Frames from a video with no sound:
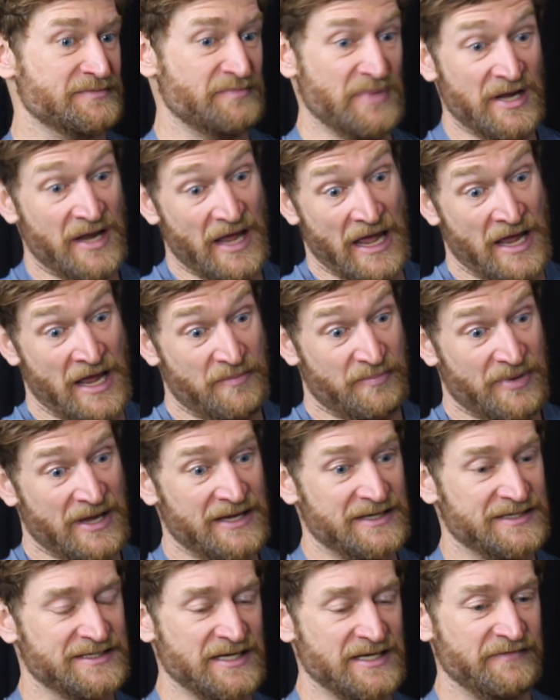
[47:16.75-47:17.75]
mid eight
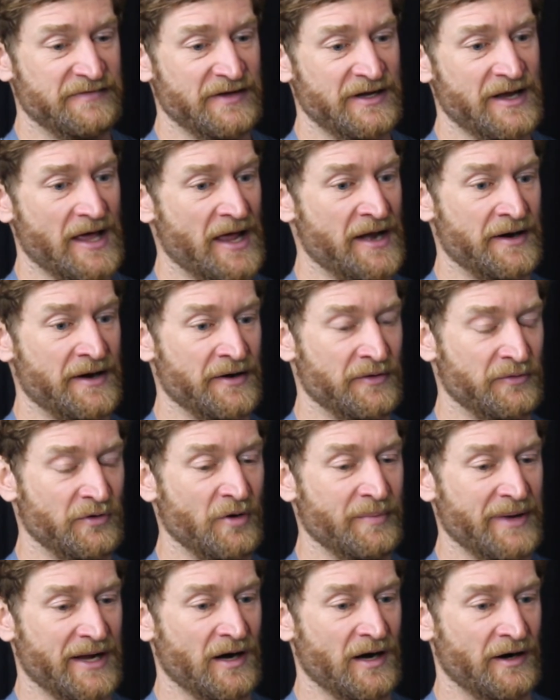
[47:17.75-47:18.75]
pace, even at an
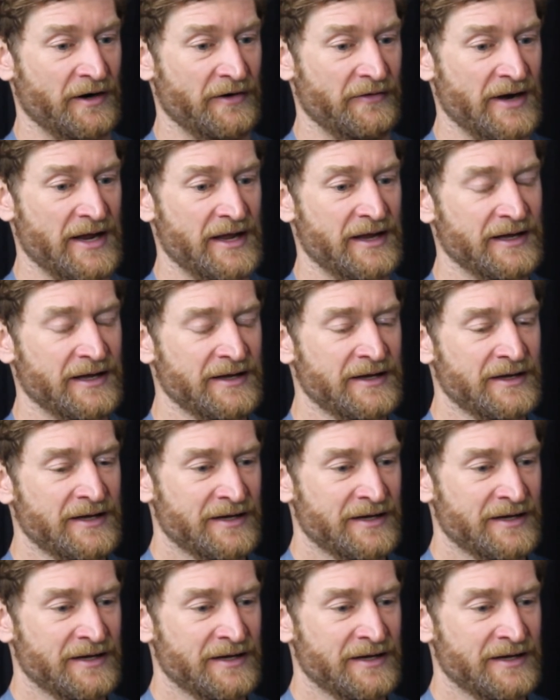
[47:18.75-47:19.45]
aerobic heart rate,